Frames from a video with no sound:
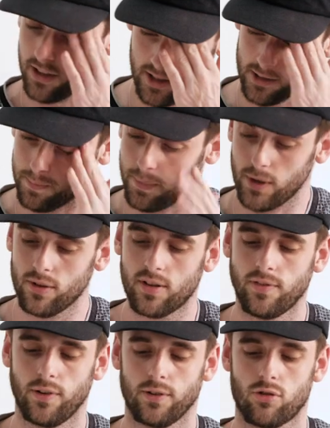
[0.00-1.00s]
got this
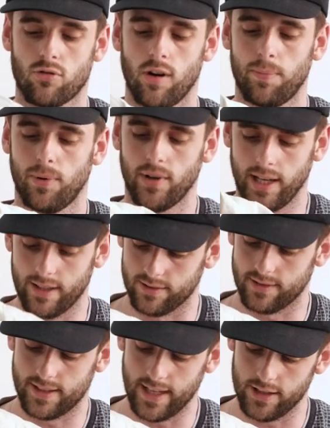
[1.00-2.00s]
beautiful triple needle
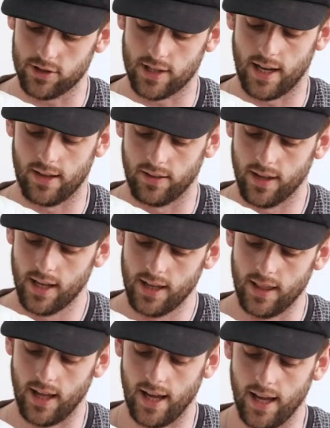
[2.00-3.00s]
stitch down
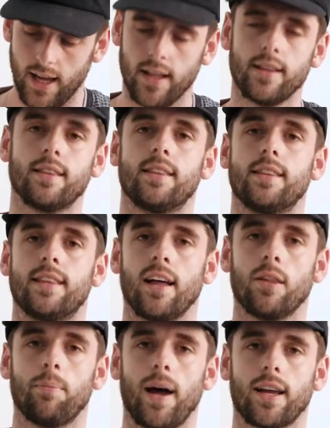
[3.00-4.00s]
the
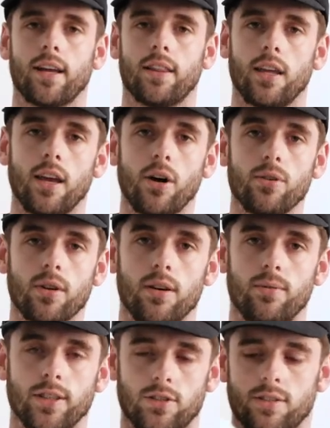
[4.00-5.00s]
back of the yoke,
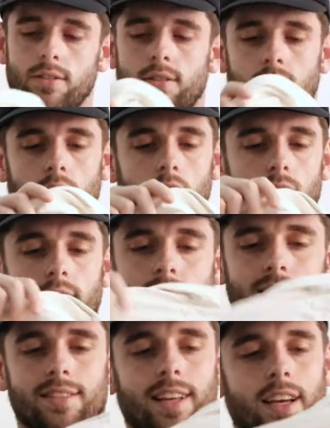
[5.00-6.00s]
which is, the yoke is this